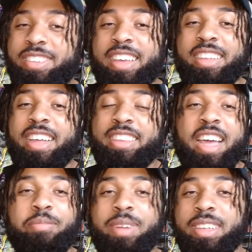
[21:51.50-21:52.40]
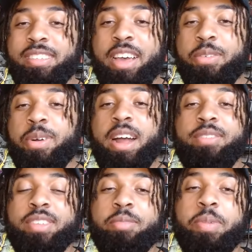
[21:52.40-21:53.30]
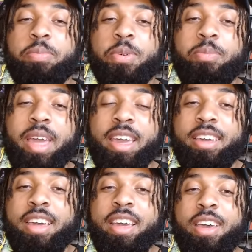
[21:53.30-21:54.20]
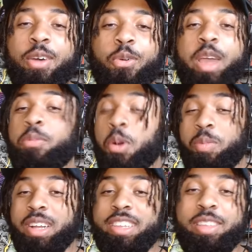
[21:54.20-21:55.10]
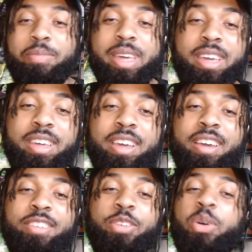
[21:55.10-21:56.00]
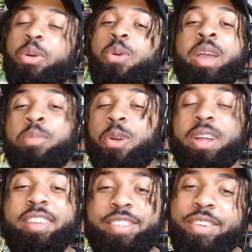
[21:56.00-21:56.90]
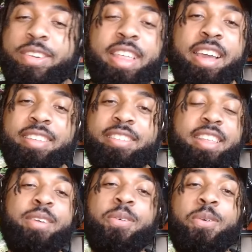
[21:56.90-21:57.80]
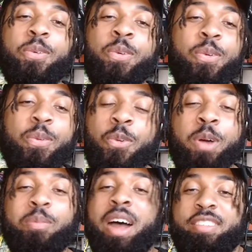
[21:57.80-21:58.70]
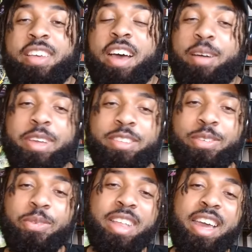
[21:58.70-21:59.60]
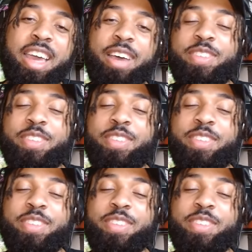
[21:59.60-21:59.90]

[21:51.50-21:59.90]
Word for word: I'll say yeah. like that. Money's everywhere. I've seen people make way more money than me doing way more easier things than what my job is and what